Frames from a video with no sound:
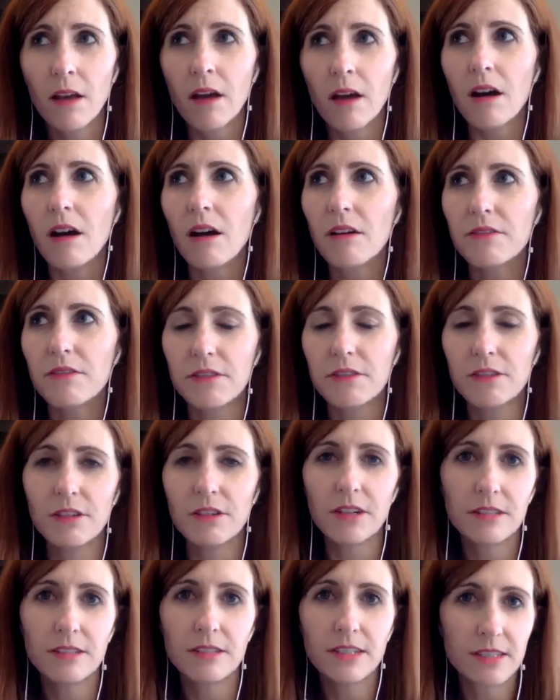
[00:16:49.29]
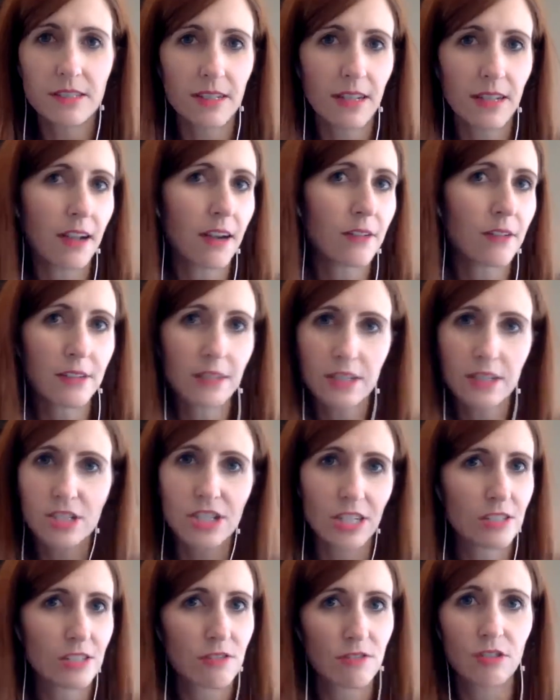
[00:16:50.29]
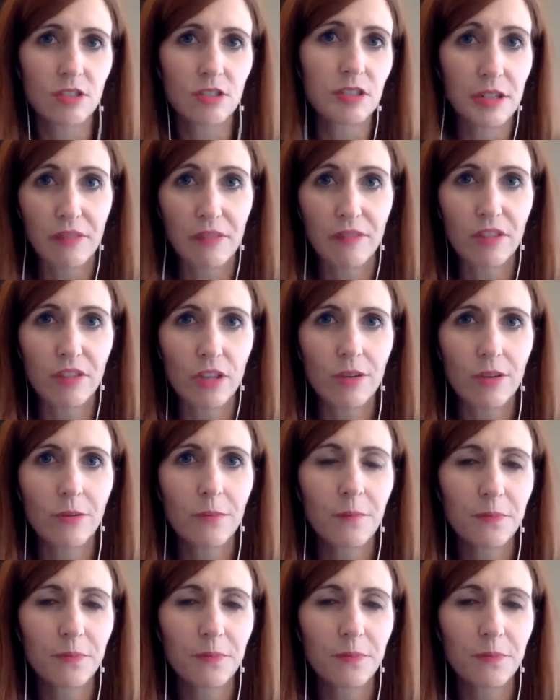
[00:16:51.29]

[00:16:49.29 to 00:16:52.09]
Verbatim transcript: offer a discount in exchange for a review.